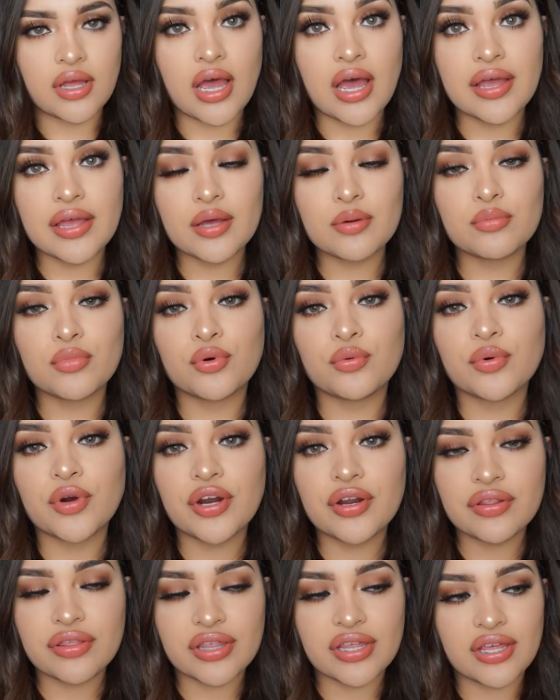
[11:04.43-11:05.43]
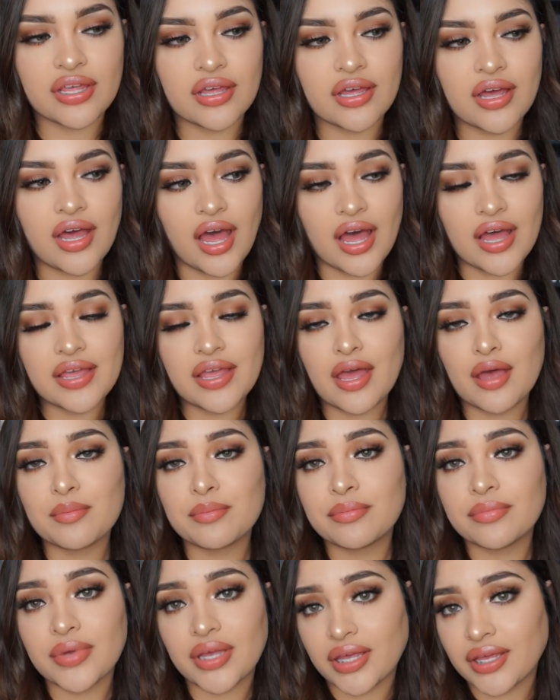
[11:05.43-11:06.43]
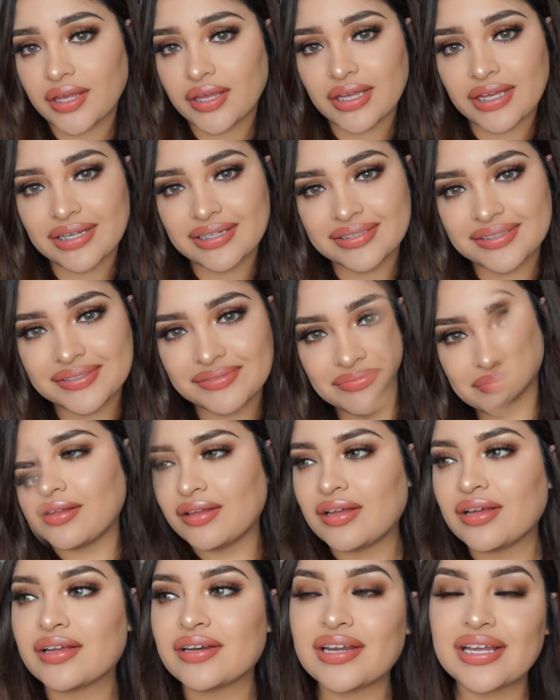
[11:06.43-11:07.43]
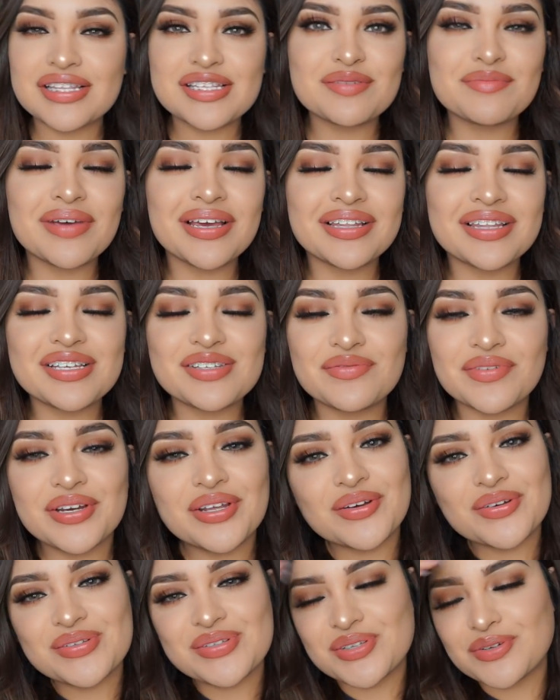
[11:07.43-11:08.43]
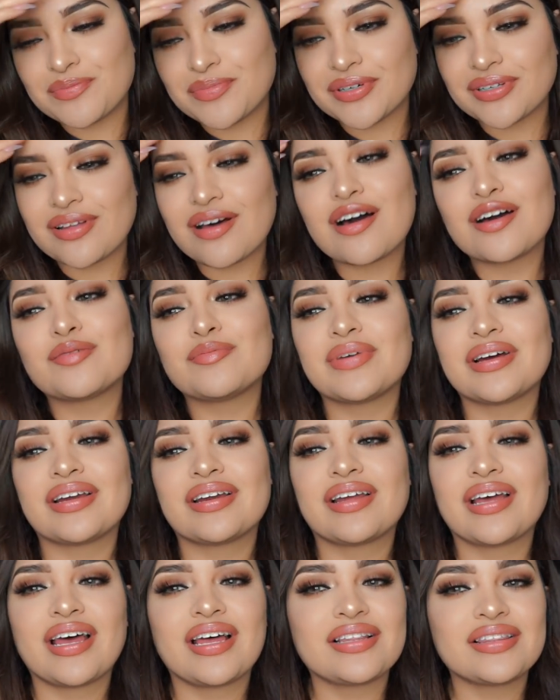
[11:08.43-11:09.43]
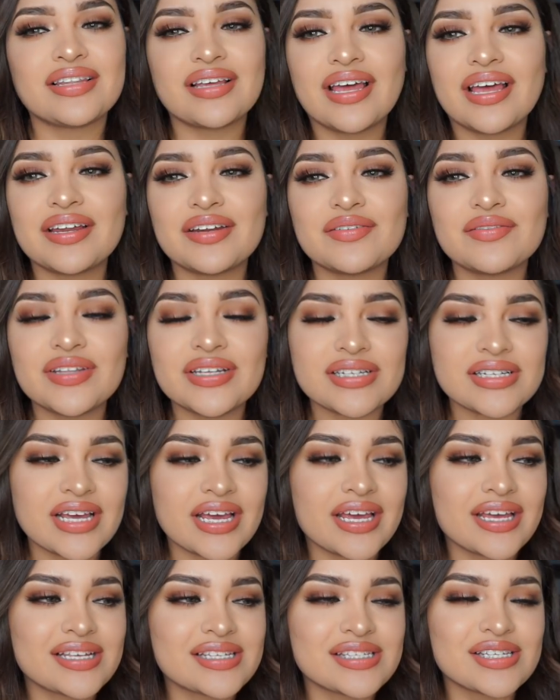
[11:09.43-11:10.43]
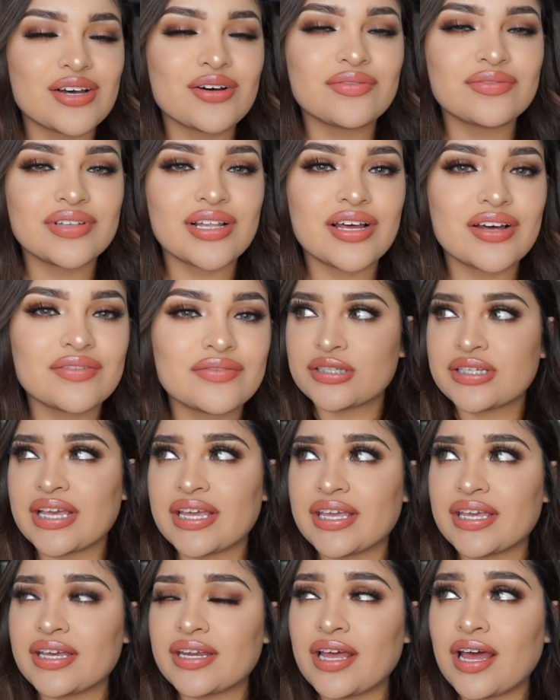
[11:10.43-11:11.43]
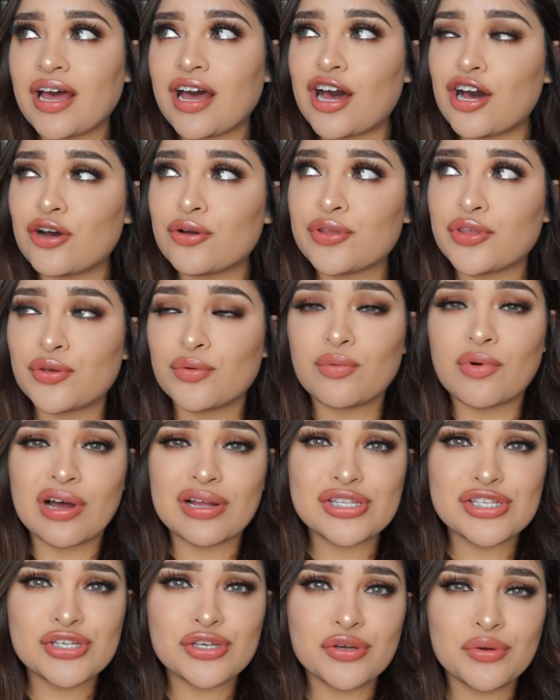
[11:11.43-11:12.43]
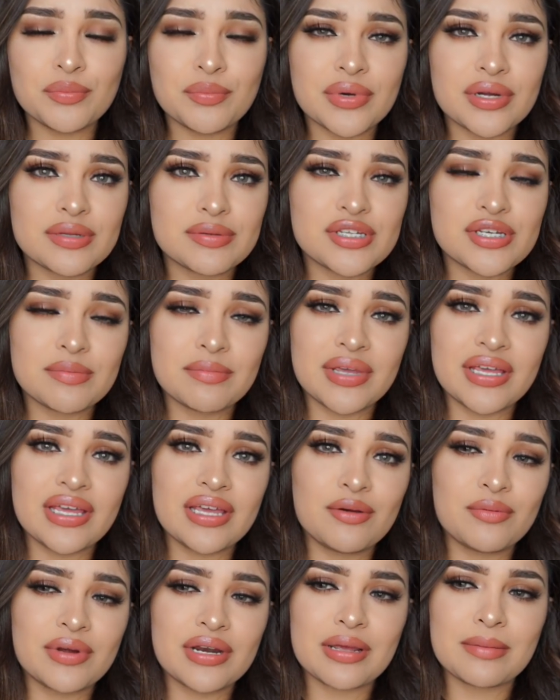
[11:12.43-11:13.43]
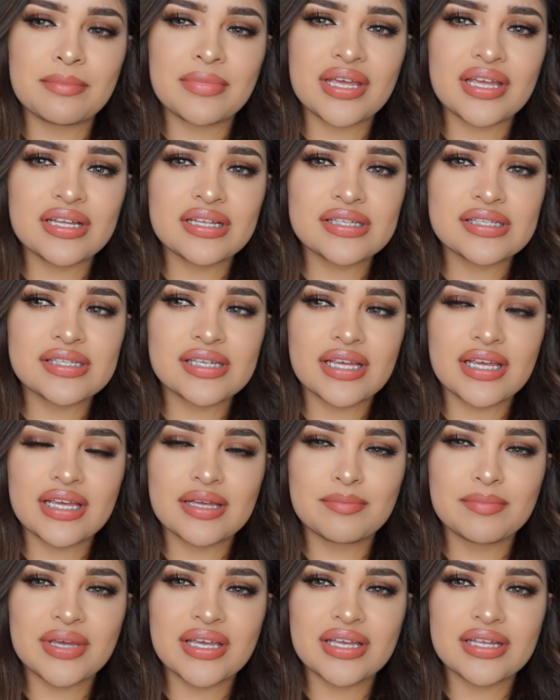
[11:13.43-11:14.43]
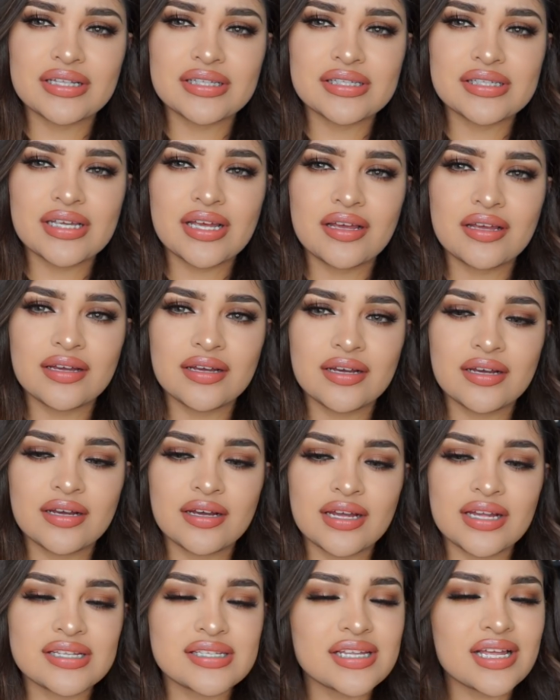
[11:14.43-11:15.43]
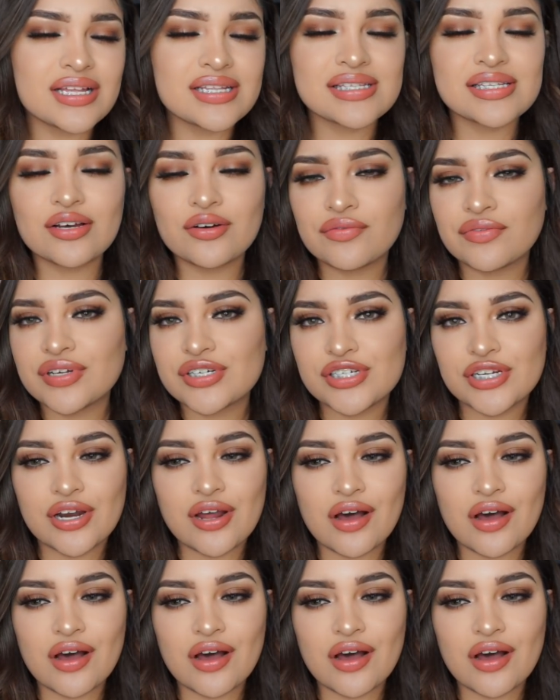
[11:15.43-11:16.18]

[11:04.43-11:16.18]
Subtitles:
I am worthy, I am me. Not to make this video super long, but at the end of the day, self-love, take it how you want to, but to me, what it means it's not selfish at